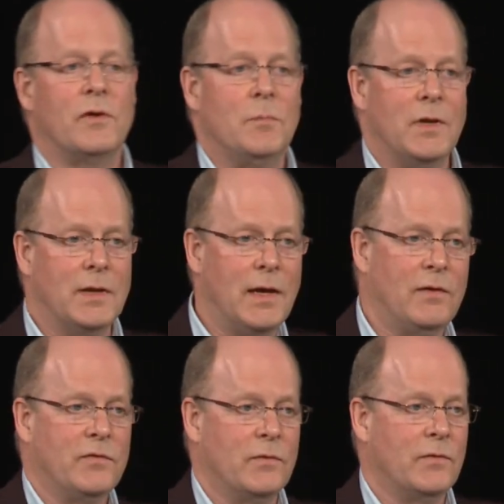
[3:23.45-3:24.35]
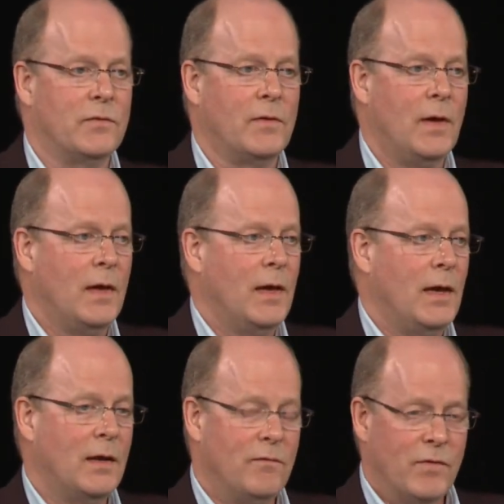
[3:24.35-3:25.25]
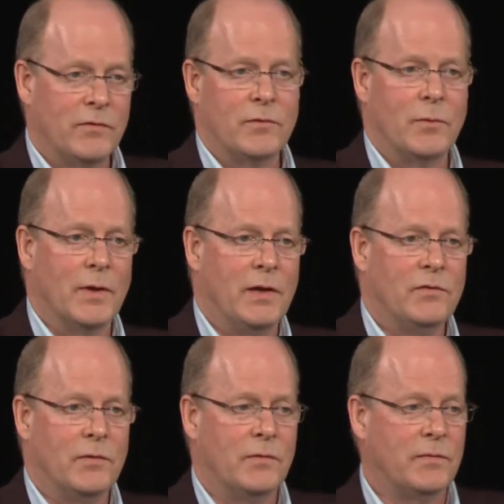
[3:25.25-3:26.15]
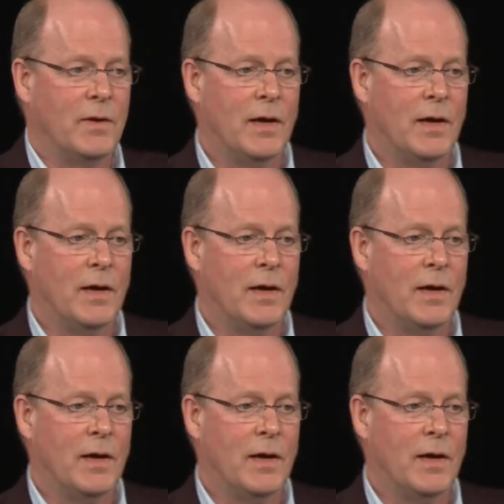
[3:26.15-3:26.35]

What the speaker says: communications and investor relations,